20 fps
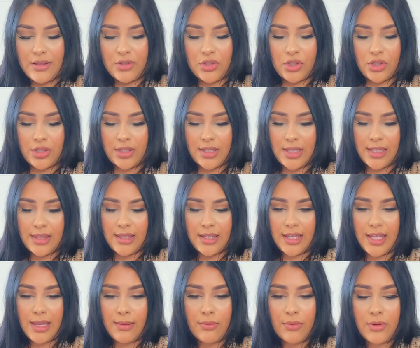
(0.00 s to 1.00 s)
Just that the
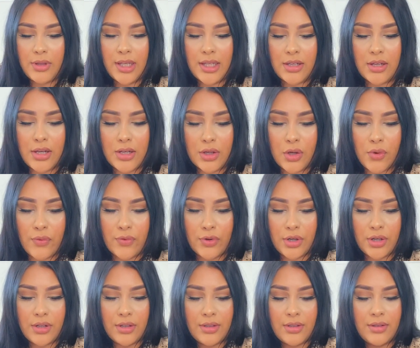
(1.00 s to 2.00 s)
cable like hung
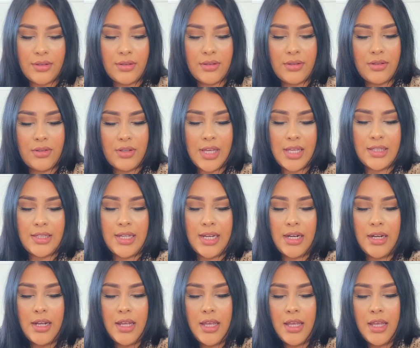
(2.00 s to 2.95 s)
over to that side.